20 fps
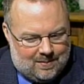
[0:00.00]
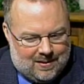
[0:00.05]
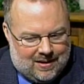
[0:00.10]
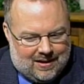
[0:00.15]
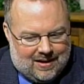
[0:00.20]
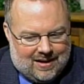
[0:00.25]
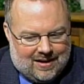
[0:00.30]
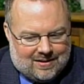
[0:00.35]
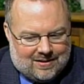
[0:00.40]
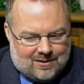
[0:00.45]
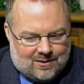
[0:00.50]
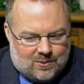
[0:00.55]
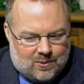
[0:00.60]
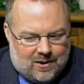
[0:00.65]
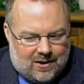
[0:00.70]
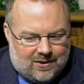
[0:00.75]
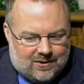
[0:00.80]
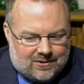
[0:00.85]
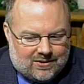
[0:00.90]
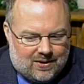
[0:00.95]
big gains as
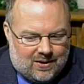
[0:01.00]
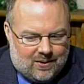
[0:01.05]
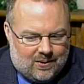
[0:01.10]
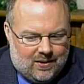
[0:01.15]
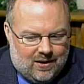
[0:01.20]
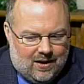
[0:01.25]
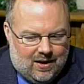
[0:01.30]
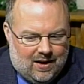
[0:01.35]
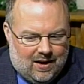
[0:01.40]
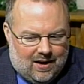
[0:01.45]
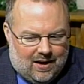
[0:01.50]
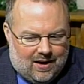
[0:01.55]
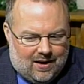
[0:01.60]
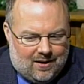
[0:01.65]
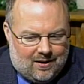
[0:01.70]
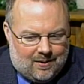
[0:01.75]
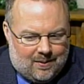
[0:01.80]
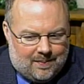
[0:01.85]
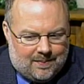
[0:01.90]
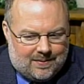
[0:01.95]
well. So,
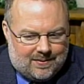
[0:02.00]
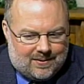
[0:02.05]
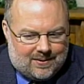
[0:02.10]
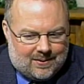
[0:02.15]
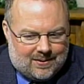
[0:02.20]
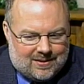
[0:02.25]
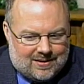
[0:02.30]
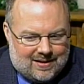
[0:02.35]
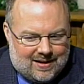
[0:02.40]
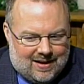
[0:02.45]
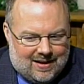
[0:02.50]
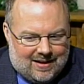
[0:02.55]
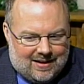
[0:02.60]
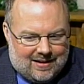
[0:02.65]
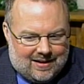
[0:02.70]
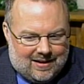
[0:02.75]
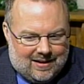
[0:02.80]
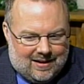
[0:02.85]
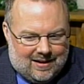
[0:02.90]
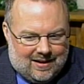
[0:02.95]
so it's
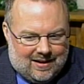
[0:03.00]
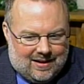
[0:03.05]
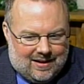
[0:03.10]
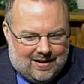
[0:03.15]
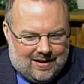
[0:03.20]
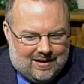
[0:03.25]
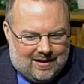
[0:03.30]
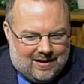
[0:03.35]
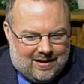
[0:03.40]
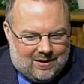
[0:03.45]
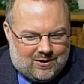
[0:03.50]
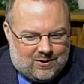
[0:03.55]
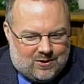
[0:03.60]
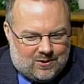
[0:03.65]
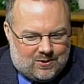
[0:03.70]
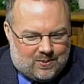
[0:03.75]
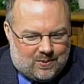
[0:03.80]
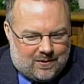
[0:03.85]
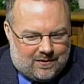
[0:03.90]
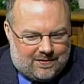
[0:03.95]
not the
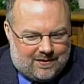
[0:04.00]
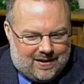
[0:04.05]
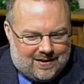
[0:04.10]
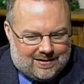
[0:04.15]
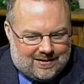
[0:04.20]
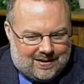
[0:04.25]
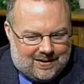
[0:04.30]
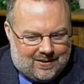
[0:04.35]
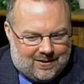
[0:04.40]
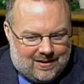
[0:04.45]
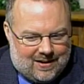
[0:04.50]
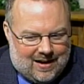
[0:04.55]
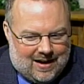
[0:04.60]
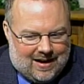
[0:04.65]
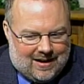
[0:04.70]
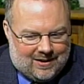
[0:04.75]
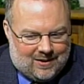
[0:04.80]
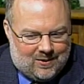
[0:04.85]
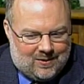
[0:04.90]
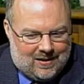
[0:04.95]
issues we're facing are
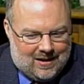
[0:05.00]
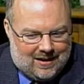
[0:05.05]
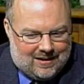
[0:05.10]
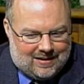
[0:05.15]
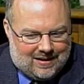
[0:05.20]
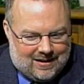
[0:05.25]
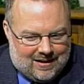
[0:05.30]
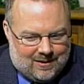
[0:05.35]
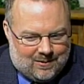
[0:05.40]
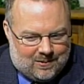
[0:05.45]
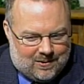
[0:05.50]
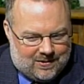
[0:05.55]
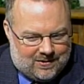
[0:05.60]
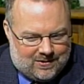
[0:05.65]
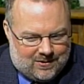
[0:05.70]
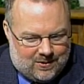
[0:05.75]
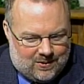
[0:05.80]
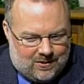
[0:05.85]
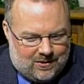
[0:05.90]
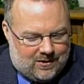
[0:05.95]
not unique to any one
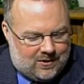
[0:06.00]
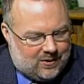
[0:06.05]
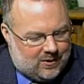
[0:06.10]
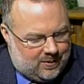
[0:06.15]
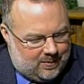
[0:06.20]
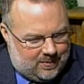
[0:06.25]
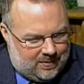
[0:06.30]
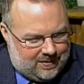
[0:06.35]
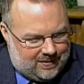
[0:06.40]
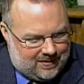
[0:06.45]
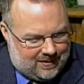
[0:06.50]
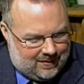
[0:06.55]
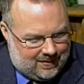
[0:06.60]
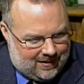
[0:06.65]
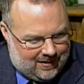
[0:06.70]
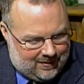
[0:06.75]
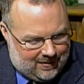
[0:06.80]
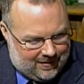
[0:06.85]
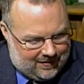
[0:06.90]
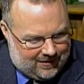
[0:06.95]
student group. It's
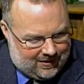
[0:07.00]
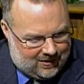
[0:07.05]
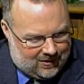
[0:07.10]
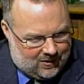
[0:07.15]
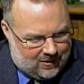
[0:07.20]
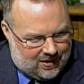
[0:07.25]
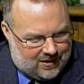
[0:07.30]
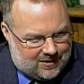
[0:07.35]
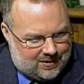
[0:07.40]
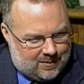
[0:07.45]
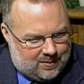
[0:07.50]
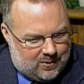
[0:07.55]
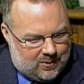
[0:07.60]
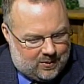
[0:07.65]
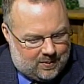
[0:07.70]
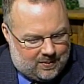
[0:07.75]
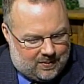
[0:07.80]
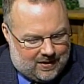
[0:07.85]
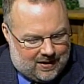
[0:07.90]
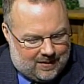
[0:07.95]
something we have an
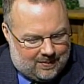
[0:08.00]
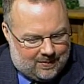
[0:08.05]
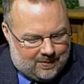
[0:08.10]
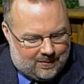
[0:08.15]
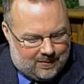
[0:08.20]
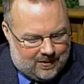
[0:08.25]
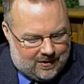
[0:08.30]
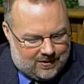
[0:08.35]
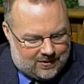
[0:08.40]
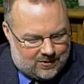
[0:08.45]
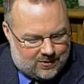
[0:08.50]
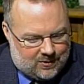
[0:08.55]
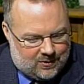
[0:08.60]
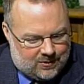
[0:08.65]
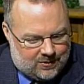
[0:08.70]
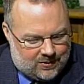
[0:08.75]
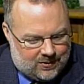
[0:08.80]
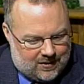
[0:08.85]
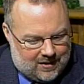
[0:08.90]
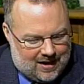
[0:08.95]
across-the-board problem where our
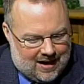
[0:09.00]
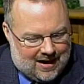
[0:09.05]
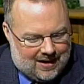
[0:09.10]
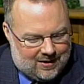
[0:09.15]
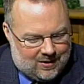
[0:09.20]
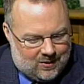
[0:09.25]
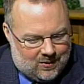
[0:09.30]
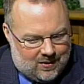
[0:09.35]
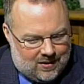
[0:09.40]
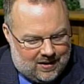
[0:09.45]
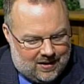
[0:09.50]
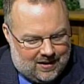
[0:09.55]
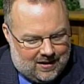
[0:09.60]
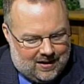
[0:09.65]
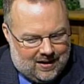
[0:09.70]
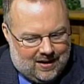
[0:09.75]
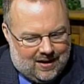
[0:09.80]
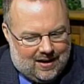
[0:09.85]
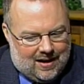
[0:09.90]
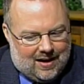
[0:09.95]
schools are not doing
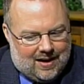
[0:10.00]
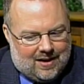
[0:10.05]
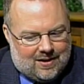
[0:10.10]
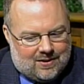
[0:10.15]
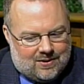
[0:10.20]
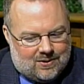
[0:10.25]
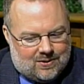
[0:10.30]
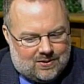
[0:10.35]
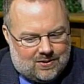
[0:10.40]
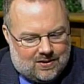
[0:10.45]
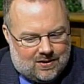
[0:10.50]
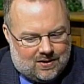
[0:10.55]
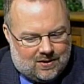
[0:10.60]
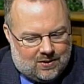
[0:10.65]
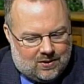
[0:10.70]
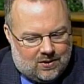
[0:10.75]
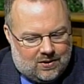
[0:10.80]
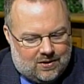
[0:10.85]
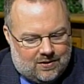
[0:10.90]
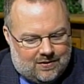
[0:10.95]
as
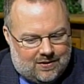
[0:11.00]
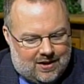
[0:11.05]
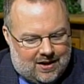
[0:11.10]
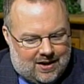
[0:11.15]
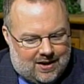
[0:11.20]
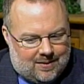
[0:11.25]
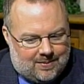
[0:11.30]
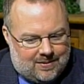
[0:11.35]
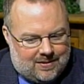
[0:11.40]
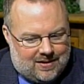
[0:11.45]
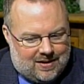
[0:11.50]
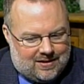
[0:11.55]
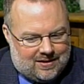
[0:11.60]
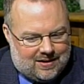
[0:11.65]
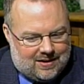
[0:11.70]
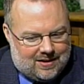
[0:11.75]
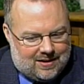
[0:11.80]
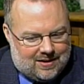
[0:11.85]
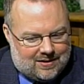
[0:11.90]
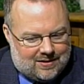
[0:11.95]
good a job of
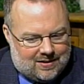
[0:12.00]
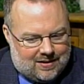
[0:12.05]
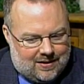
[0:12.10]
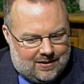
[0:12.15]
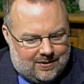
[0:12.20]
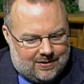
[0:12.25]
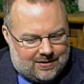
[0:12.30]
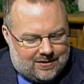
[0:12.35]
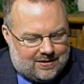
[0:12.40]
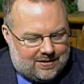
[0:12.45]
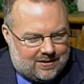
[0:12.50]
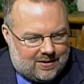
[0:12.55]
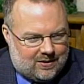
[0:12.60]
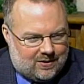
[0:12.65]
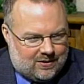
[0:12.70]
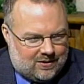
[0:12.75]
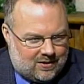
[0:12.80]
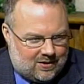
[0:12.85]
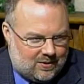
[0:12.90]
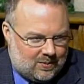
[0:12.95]
teaching kids literacy
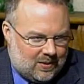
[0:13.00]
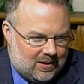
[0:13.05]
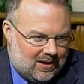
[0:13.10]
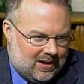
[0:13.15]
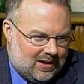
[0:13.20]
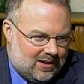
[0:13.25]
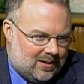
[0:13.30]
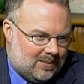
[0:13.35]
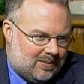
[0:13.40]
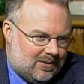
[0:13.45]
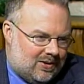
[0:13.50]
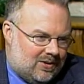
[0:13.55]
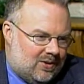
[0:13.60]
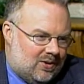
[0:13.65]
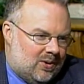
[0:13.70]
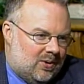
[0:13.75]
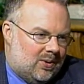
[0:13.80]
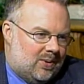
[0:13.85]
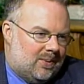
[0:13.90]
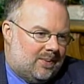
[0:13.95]
skills as we need them to
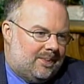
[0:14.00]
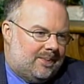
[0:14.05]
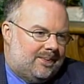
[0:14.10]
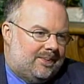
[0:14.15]
do.